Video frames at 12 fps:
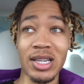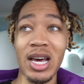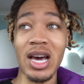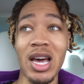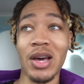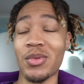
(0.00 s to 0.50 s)

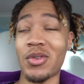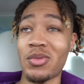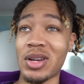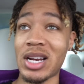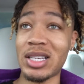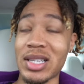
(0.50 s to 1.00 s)
slide. We're going
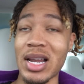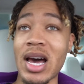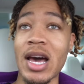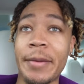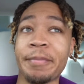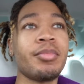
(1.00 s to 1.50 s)
to let it
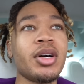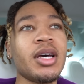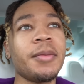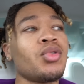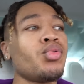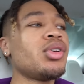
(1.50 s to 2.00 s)
slide. But
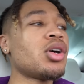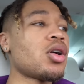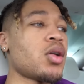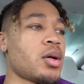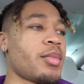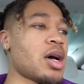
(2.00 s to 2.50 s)
we
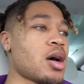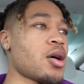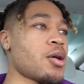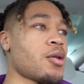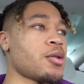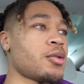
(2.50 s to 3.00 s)
are
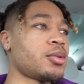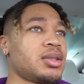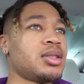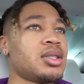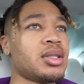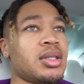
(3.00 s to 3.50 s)
about
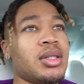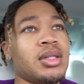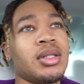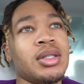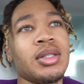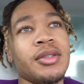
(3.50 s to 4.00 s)

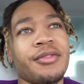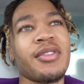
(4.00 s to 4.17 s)
uh,